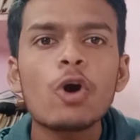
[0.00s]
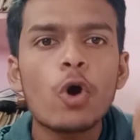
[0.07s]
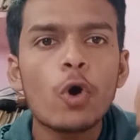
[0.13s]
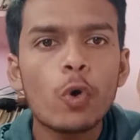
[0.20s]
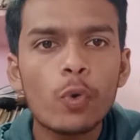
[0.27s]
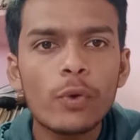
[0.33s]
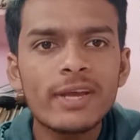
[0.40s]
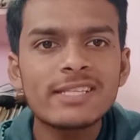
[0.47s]

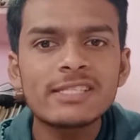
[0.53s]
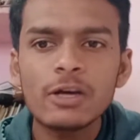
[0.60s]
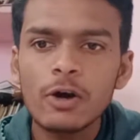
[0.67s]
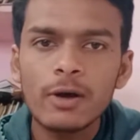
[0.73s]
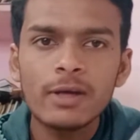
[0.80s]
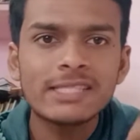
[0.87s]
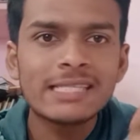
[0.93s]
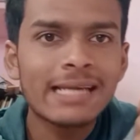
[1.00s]
who is
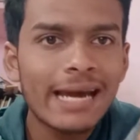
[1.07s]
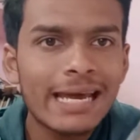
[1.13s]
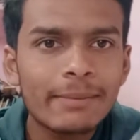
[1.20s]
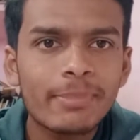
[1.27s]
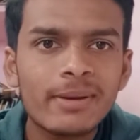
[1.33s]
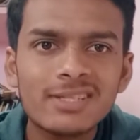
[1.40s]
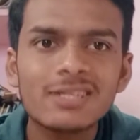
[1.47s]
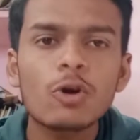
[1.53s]
a single
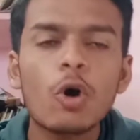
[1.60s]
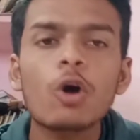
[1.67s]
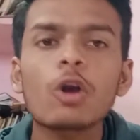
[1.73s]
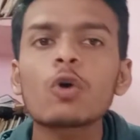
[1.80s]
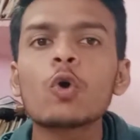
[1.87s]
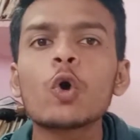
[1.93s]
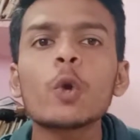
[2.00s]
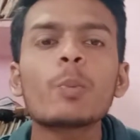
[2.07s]
person or a
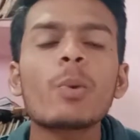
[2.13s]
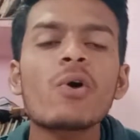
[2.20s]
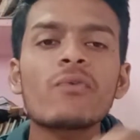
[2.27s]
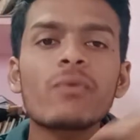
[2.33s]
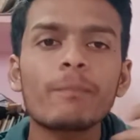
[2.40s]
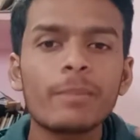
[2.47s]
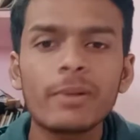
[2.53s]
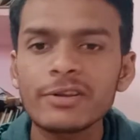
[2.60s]
group
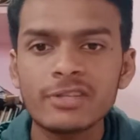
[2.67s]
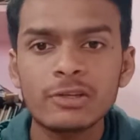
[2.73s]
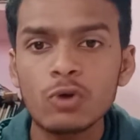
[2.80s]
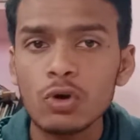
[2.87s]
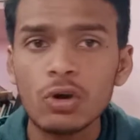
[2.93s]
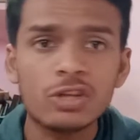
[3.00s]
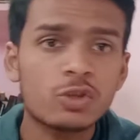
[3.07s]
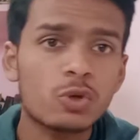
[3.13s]
of person
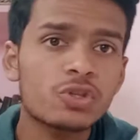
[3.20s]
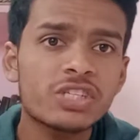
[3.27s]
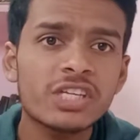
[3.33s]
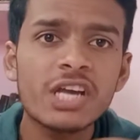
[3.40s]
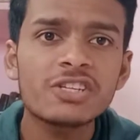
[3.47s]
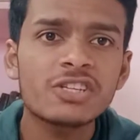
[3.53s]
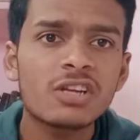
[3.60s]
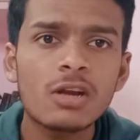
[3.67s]
or
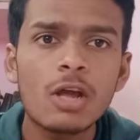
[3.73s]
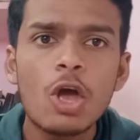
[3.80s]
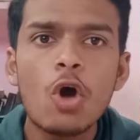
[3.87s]
association